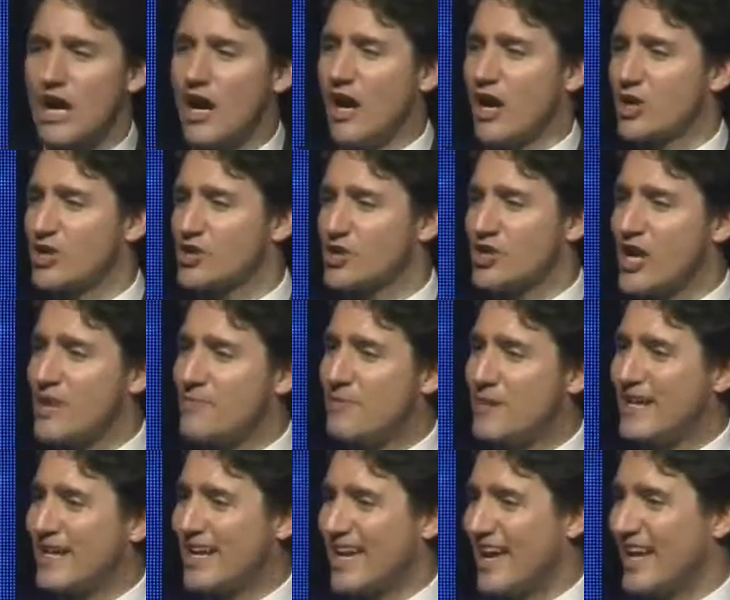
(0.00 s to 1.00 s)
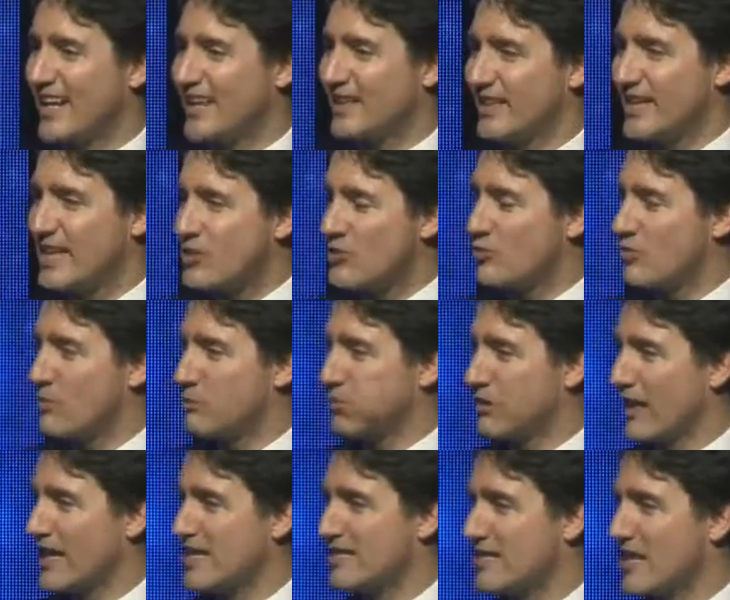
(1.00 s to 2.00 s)
are shaping Canada into a
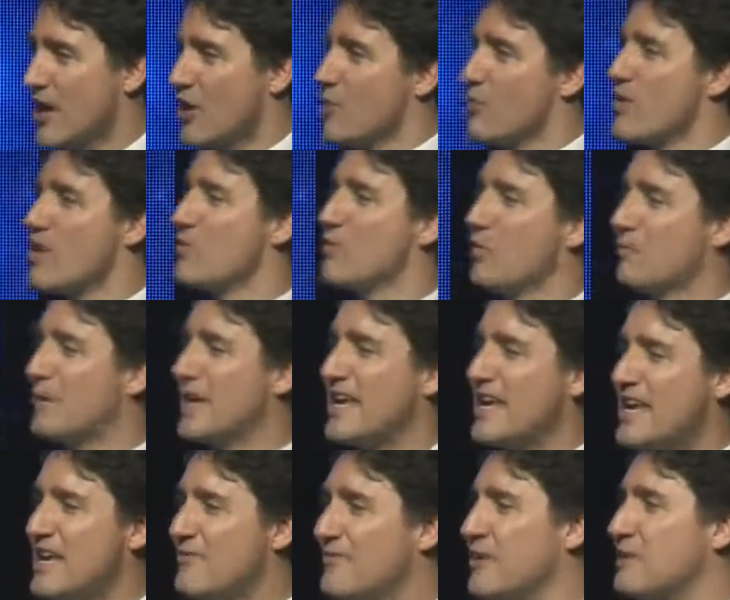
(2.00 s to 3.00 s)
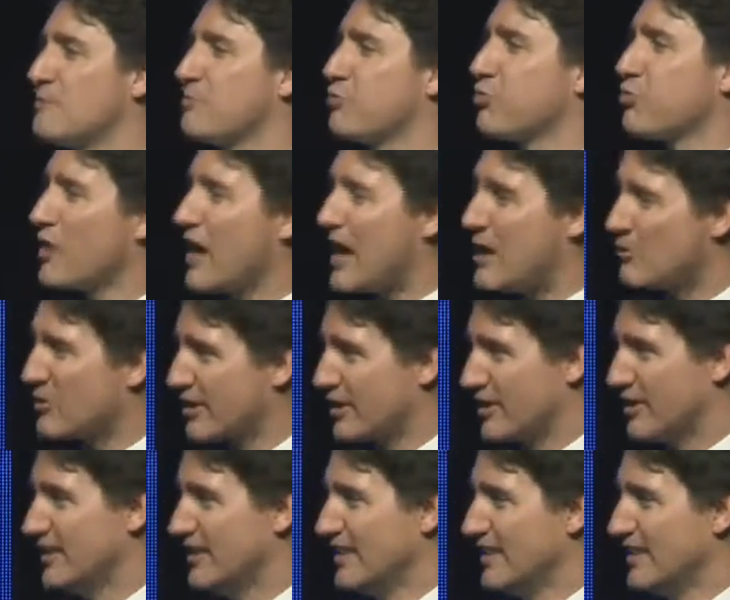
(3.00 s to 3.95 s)
place we will be even prouder